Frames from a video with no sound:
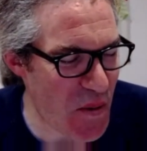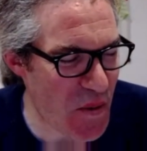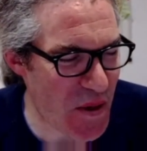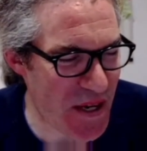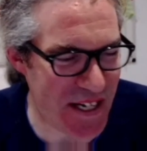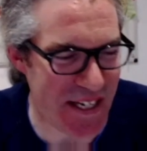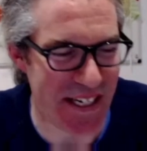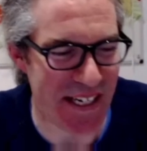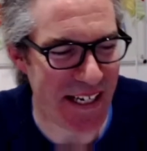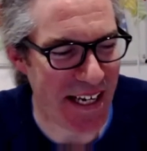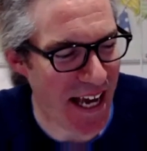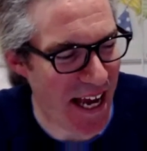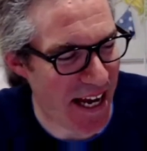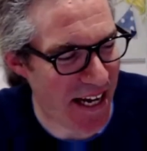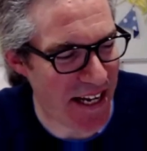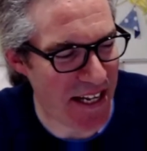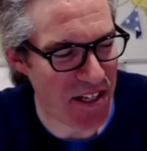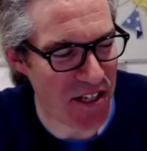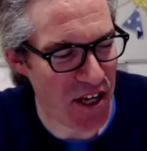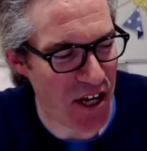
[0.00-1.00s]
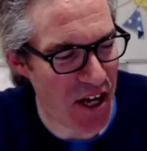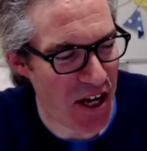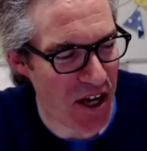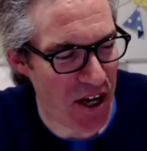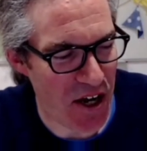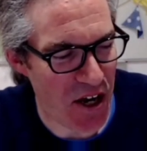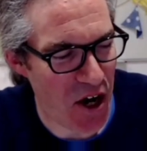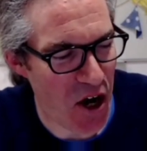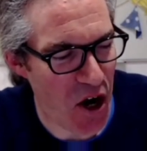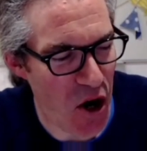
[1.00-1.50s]
which again is
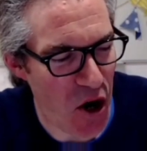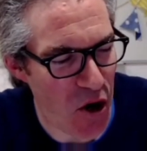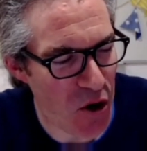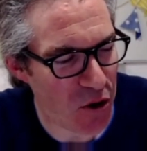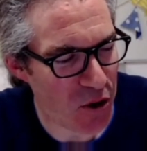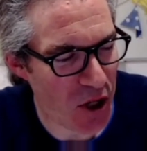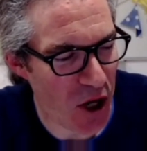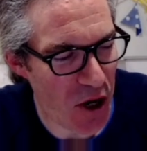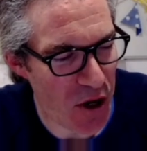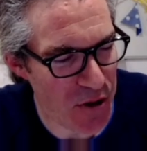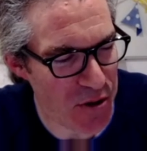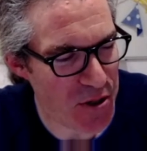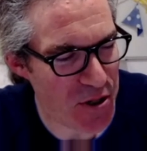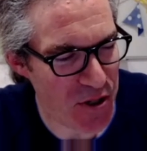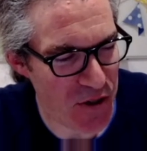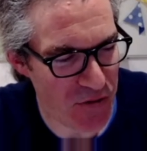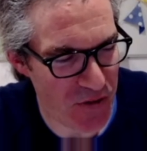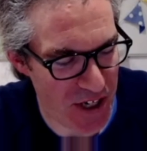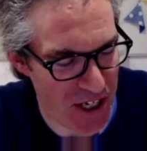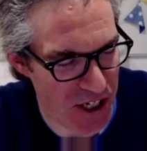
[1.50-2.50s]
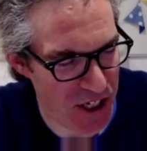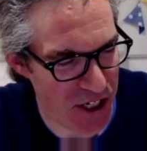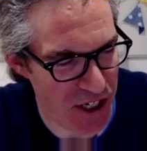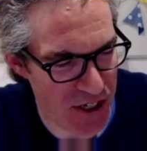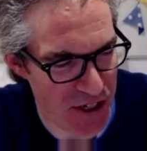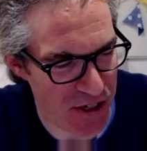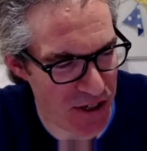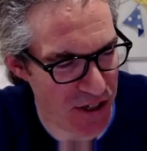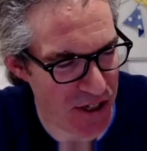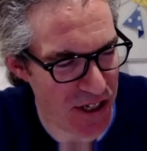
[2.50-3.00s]
a whole host of
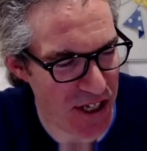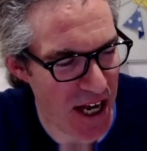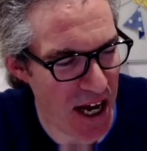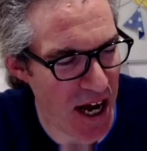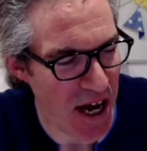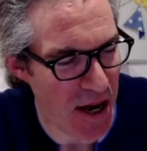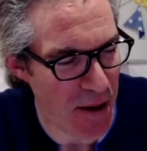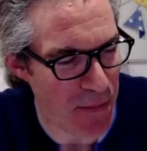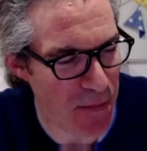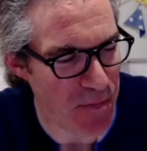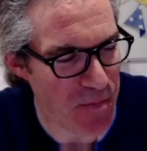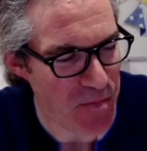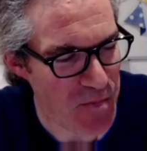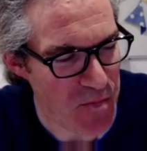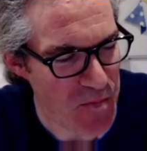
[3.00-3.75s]
issues. I